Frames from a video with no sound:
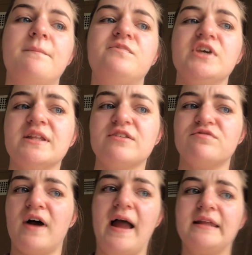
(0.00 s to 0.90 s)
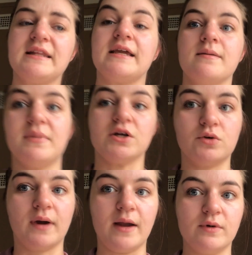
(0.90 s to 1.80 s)
feeling fine, like compared
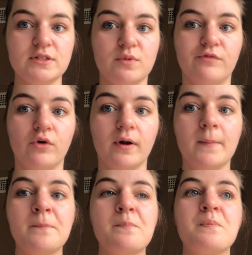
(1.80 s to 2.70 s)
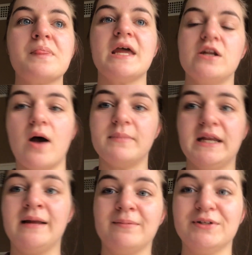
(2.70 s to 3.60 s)
to where I was before, and not
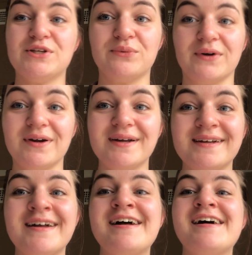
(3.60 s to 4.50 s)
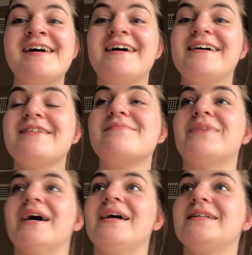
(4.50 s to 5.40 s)
being able to work.
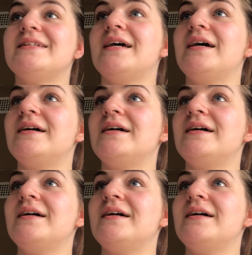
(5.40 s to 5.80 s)
But